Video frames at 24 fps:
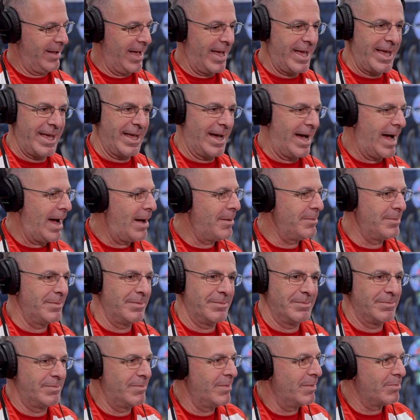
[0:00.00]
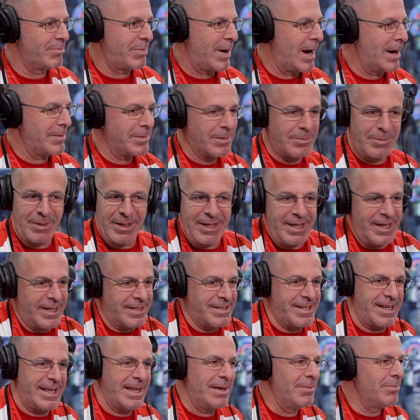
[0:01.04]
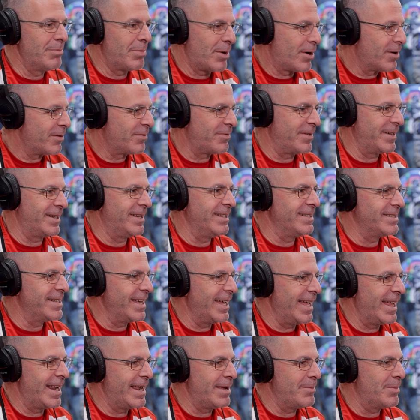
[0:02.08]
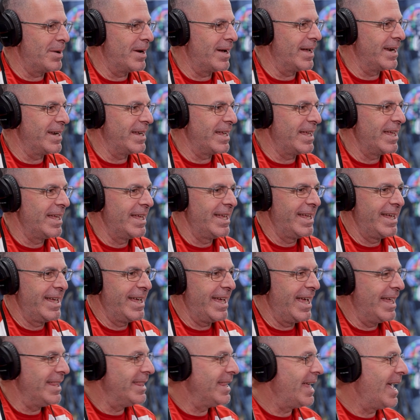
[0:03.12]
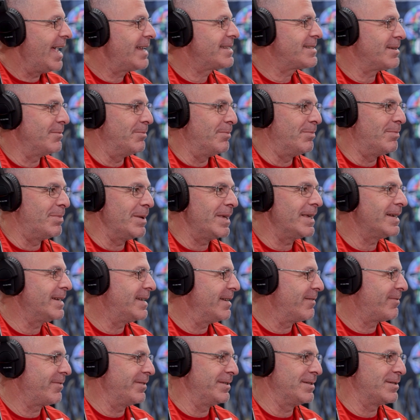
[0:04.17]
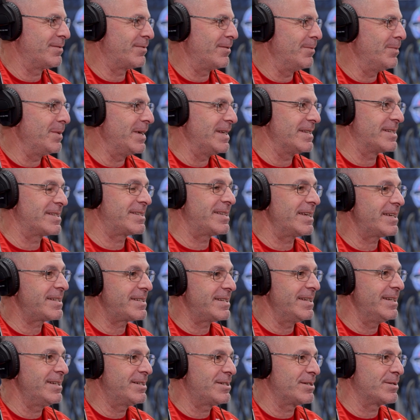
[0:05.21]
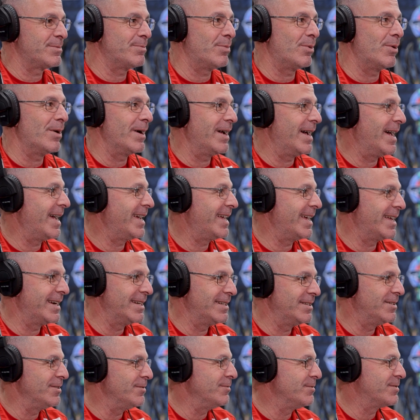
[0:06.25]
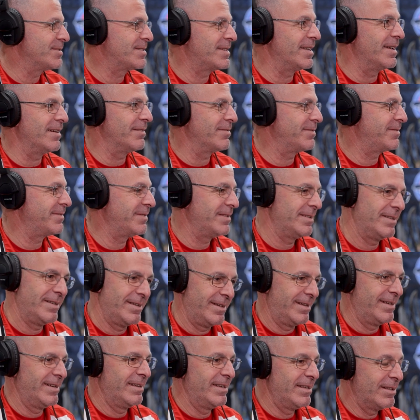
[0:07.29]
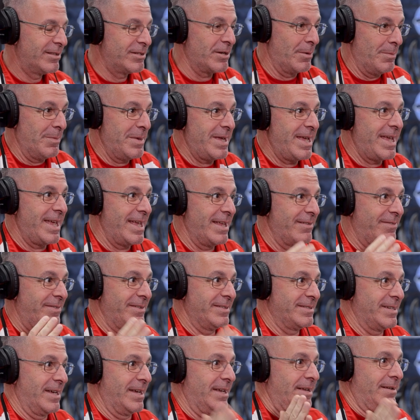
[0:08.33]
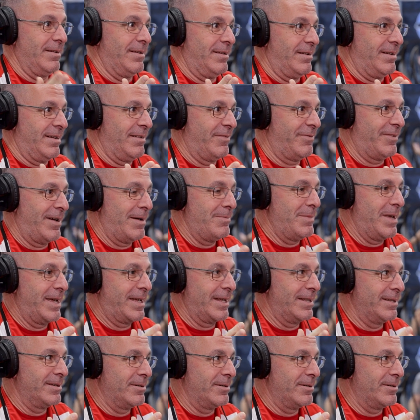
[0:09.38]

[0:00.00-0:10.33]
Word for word: Hey, I'm probably as imperfect as anybody, and that's a big difference for me. Six inches, boy, I got to do stuff. Yeah. To me, it feels like, oh, if I make a